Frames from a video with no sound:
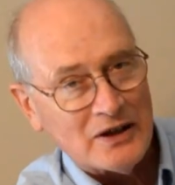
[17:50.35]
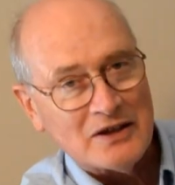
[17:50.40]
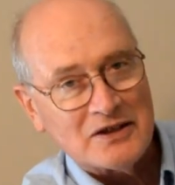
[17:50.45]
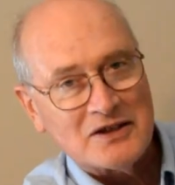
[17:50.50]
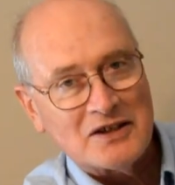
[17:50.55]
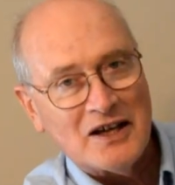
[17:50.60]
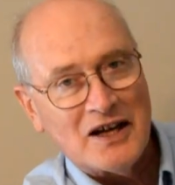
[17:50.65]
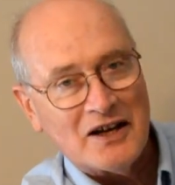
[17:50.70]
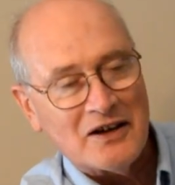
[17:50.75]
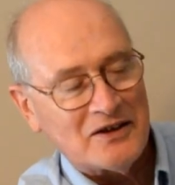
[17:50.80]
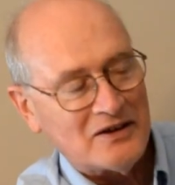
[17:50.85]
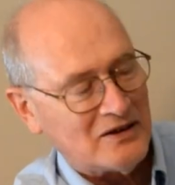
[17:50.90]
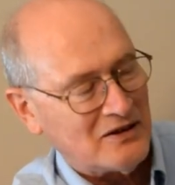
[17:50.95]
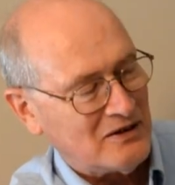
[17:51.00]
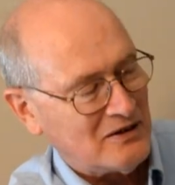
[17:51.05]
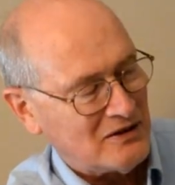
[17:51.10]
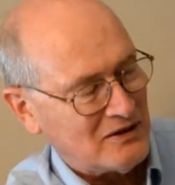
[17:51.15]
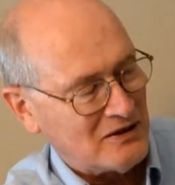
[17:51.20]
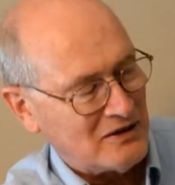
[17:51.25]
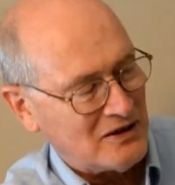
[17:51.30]
It's got
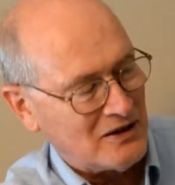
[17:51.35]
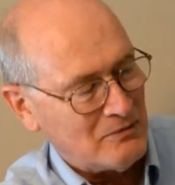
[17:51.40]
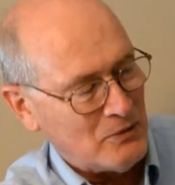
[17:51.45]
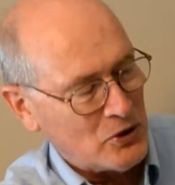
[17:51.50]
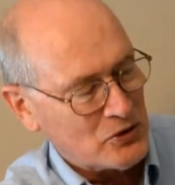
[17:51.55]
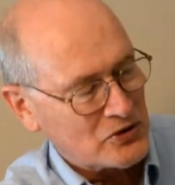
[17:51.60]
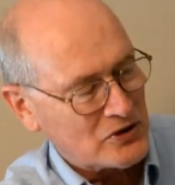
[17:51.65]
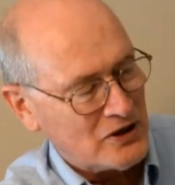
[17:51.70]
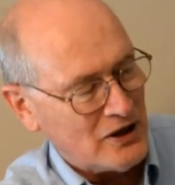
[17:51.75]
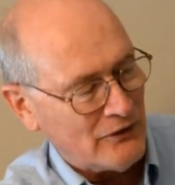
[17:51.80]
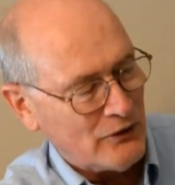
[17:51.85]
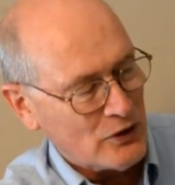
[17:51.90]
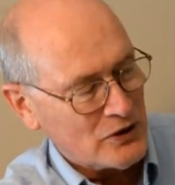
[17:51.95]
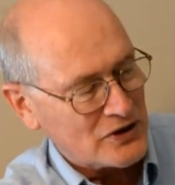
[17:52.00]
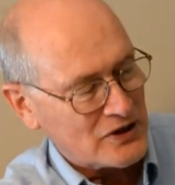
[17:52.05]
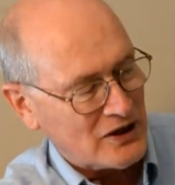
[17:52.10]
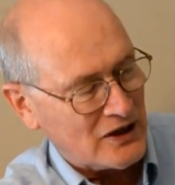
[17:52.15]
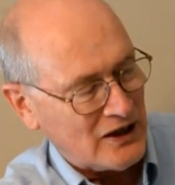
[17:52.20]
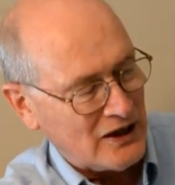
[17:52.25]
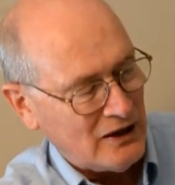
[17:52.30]
the most
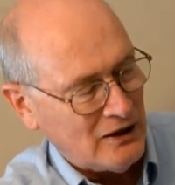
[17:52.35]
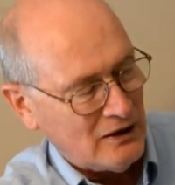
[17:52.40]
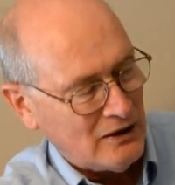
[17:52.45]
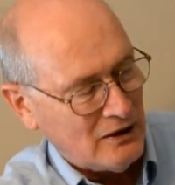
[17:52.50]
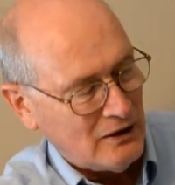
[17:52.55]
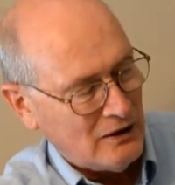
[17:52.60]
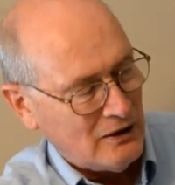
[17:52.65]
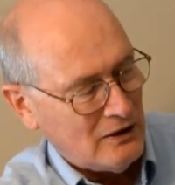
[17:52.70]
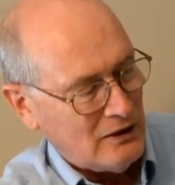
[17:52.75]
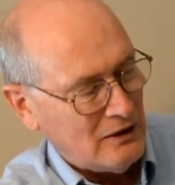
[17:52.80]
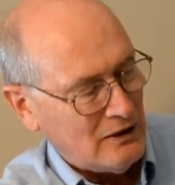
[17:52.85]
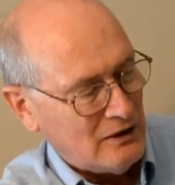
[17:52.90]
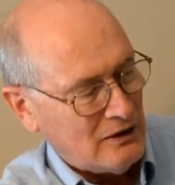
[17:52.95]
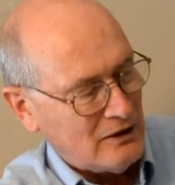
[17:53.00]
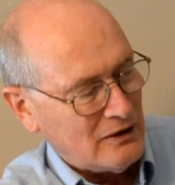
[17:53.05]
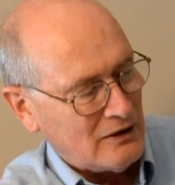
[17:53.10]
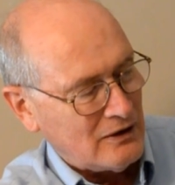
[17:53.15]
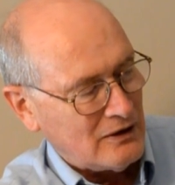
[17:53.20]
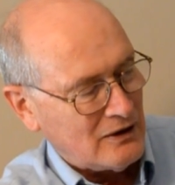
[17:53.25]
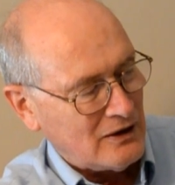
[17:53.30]
diversity,
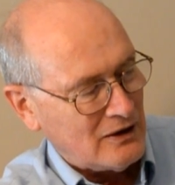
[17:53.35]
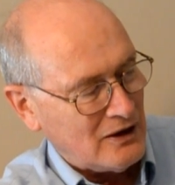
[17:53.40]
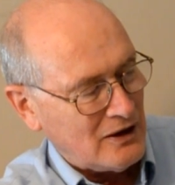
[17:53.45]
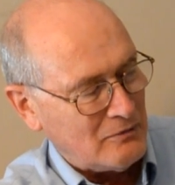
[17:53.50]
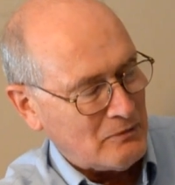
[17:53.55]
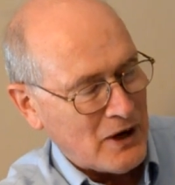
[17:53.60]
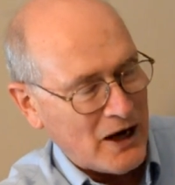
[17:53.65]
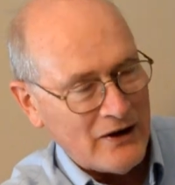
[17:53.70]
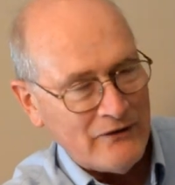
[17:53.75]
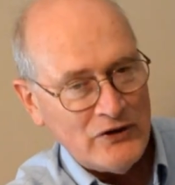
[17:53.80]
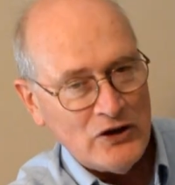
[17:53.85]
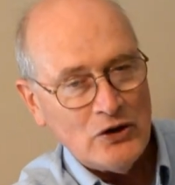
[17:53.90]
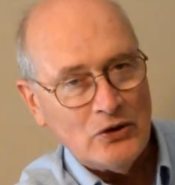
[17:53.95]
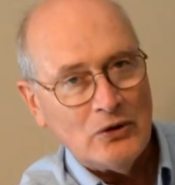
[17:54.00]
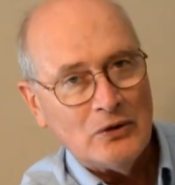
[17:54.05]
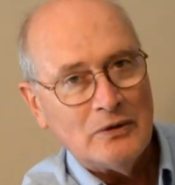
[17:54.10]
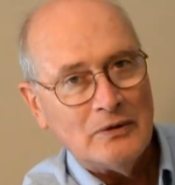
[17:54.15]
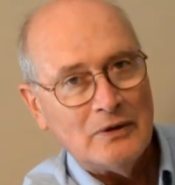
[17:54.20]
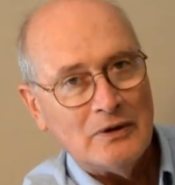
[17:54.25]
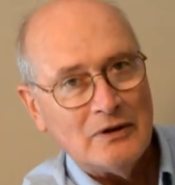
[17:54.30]
in my
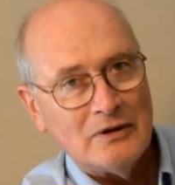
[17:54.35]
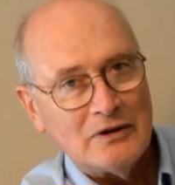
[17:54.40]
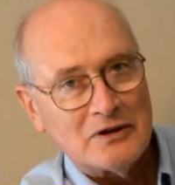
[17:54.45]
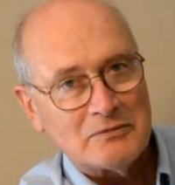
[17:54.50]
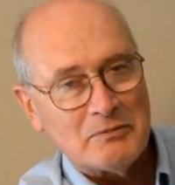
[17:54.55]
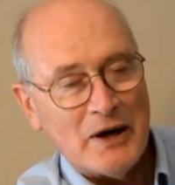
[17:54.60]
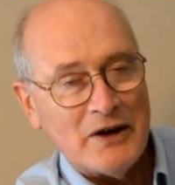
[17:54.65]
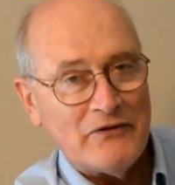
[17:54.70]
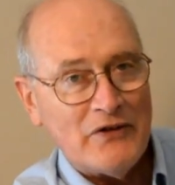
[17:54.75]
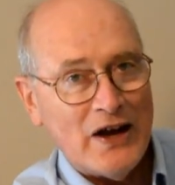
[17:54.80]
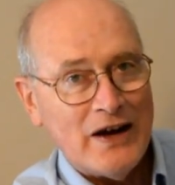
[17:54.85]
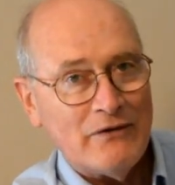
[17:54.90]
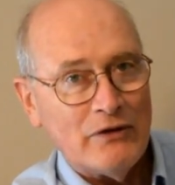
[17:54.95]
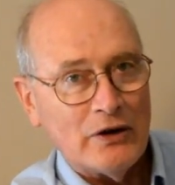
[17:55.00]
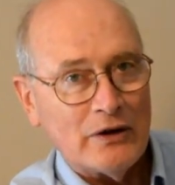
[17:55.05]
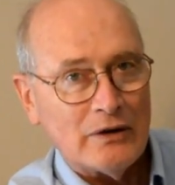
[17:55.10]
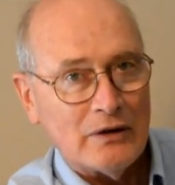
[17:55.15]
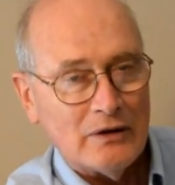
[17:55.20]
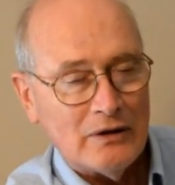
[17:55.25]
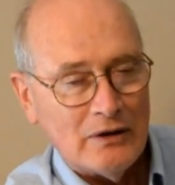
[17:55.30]
view. It's my
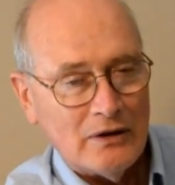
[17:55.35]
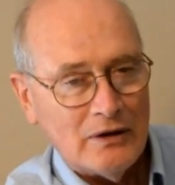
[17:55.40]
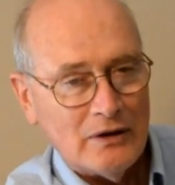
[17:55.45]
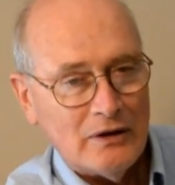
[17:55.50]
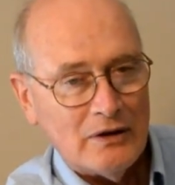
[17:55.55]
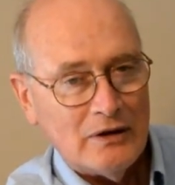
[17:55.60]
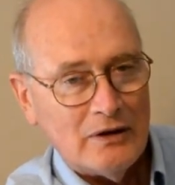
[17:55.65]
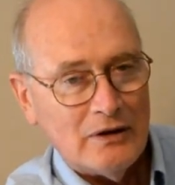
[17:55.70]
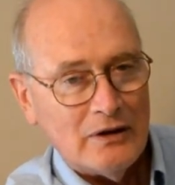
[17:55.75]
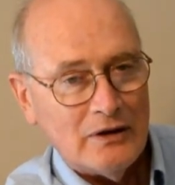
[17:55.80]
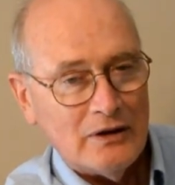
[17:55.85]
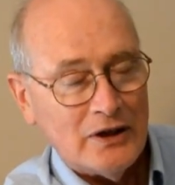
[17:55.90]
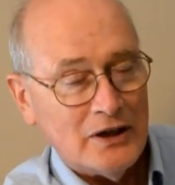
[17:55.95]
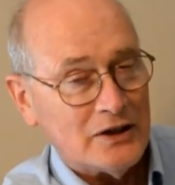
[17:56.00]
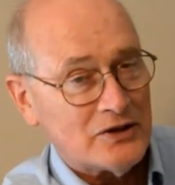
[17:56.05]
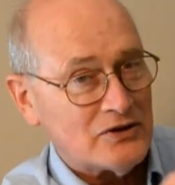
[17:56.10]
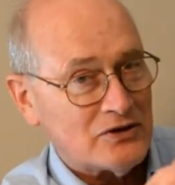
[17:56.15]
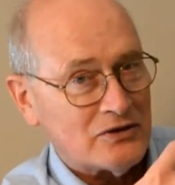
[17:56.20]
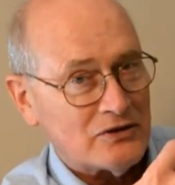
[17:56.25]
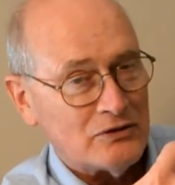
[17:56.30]
favorite.
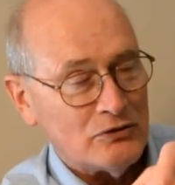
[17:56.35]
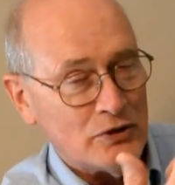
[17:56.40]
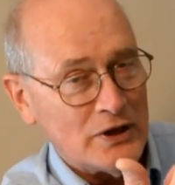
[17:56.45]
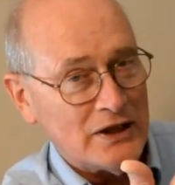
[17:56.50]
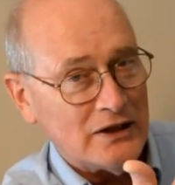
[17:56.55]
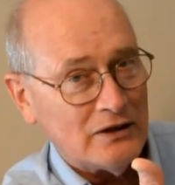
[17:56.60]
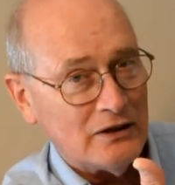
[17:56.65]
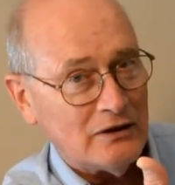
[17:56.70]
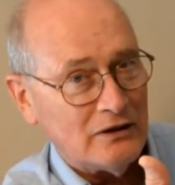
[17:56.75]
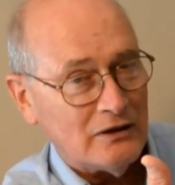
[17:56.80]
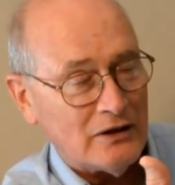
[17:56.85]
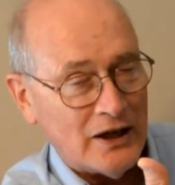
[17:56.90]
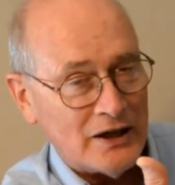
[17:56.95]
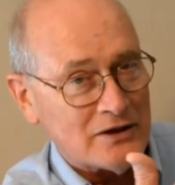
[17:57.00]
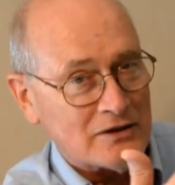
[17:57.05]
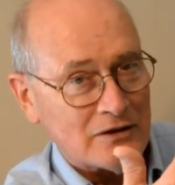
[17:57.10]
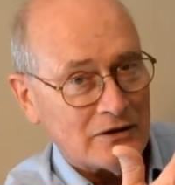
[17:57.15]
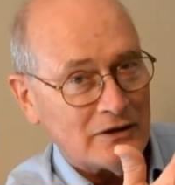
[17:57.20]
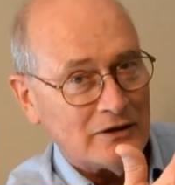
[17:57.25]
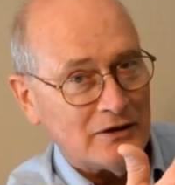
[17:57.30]
It's Greenland,
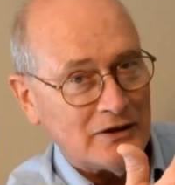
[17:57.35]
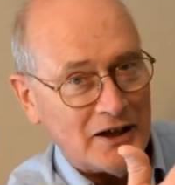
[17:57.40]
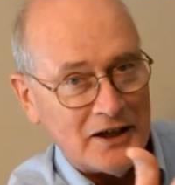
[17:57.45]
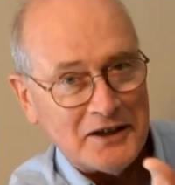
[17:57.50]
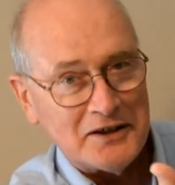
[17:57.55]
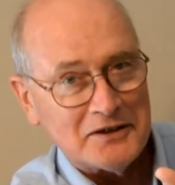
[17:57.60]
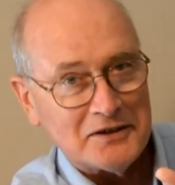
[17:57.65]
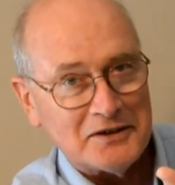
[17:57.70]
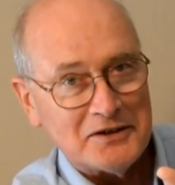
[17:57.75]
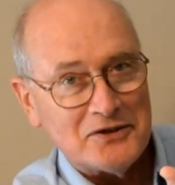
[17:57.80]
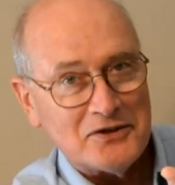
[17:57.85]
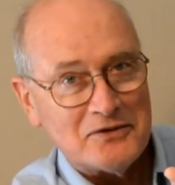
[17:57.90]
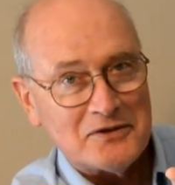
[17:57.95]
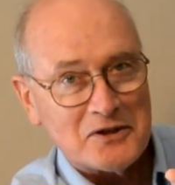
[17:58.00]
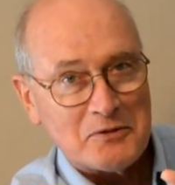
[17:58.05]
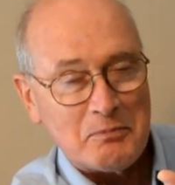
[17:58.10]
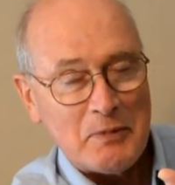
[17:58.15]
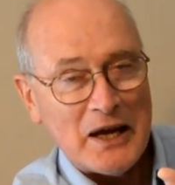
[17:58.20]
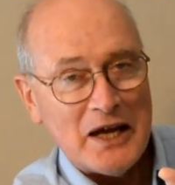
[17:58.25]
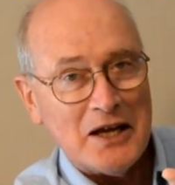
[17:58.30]
Iceland, England,
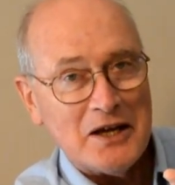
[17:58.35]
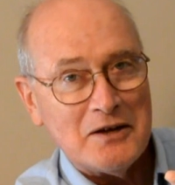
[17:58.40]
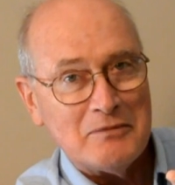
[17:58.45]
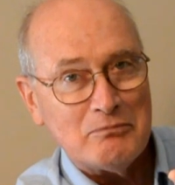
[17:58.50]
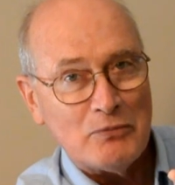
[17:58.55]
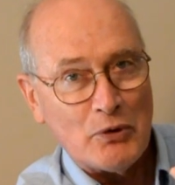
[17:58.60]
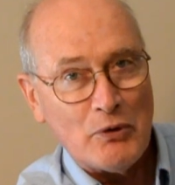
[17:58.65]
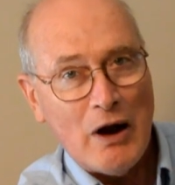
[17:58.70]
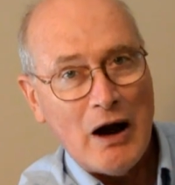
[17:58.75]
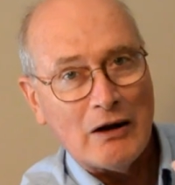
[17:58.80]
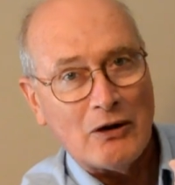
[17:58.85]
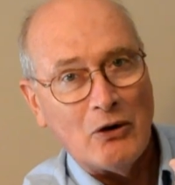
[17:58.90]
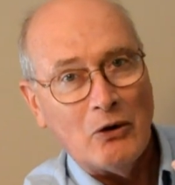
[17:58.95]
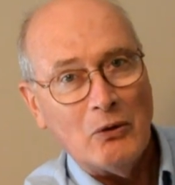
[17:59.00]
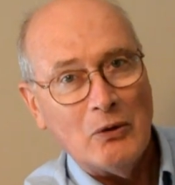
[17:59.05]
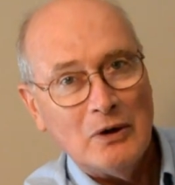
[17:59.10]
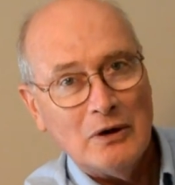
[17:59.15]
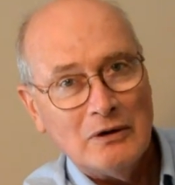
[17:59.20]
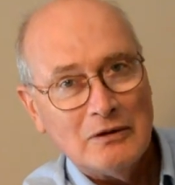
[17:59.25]
Spain, Morocco.